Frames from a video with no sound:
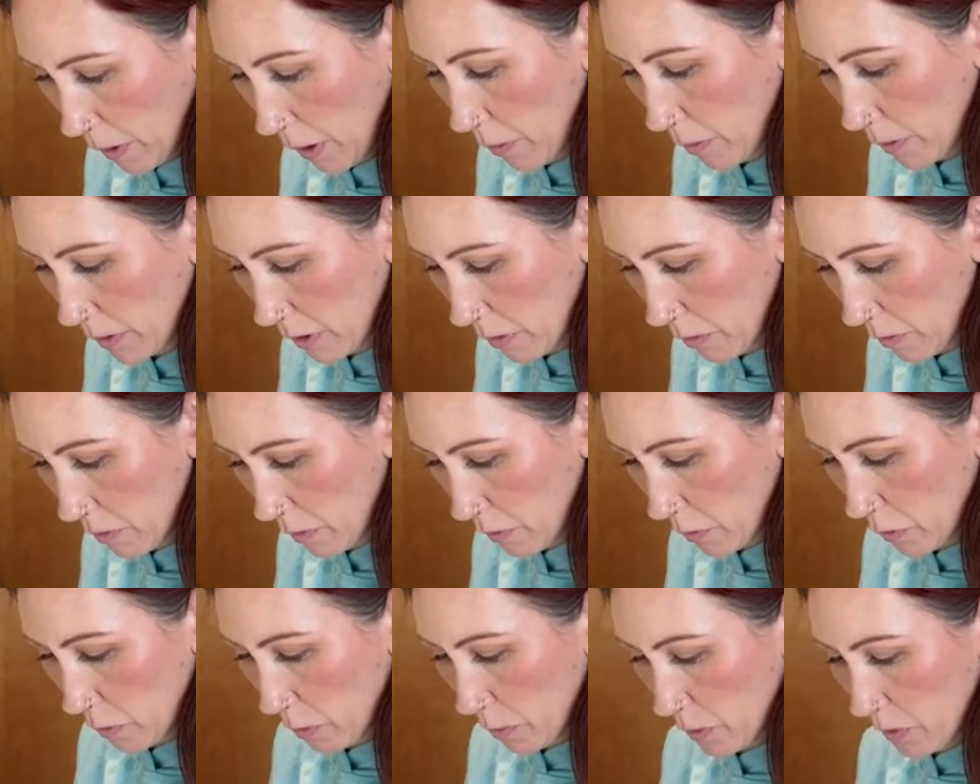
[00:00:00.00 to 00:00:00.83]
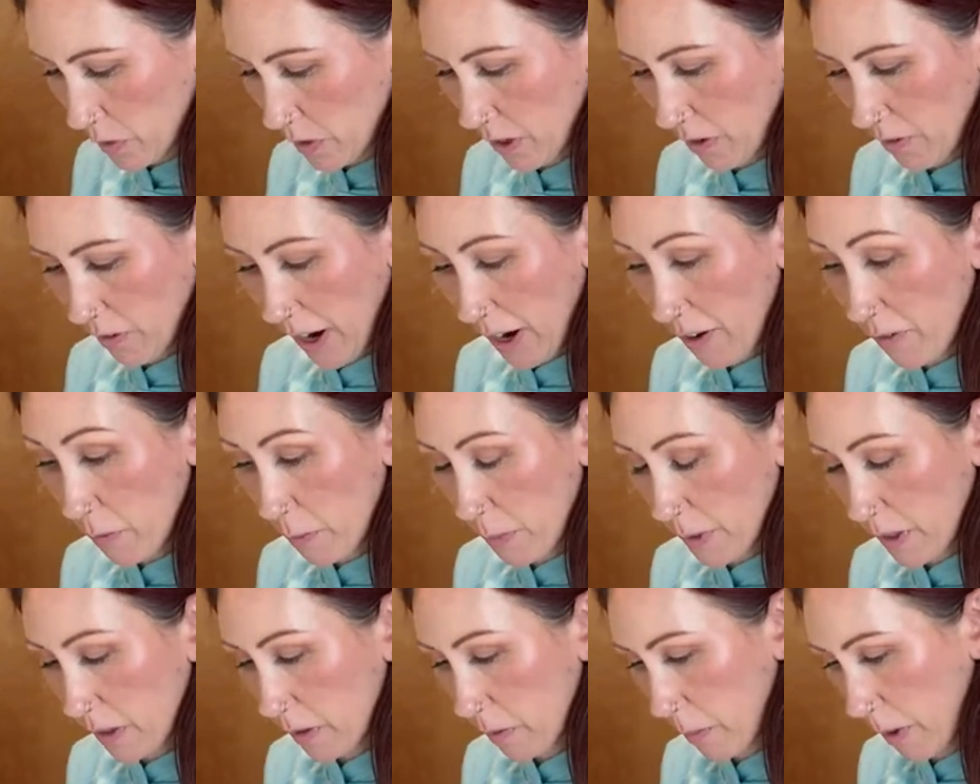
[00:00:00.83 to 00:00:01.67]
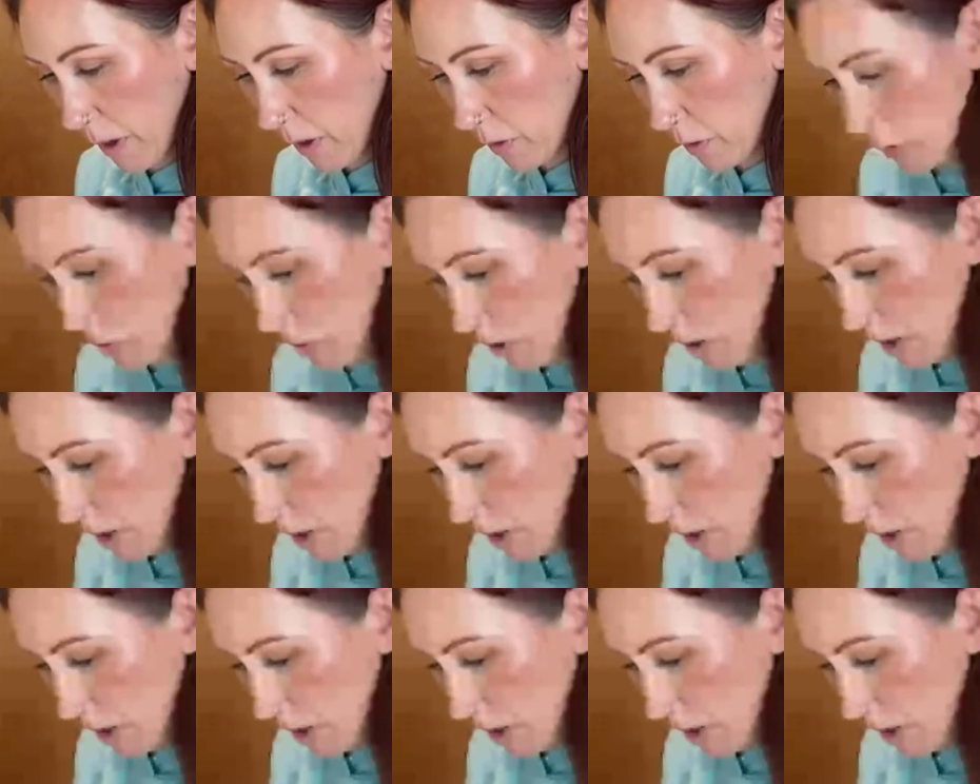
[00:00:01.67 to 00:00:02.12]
get one 50% off. I haven't been to Michael's in a while.